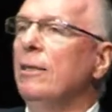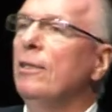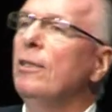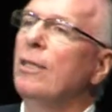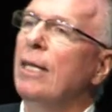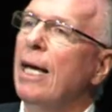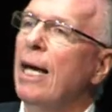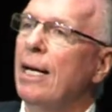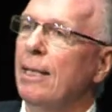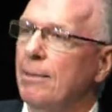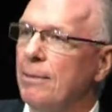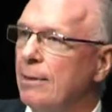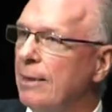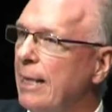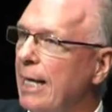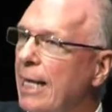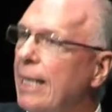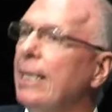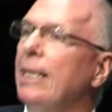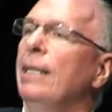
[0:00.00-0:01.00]
You can't
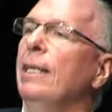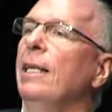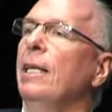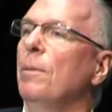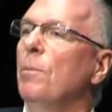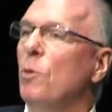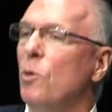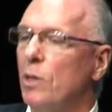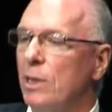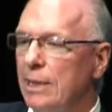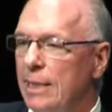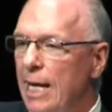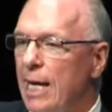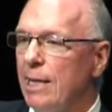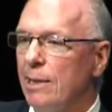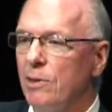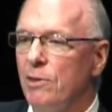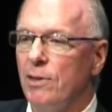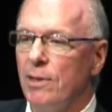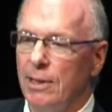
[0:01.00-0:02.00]
get anything more
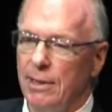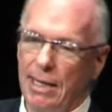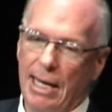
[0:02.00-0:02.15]
dense than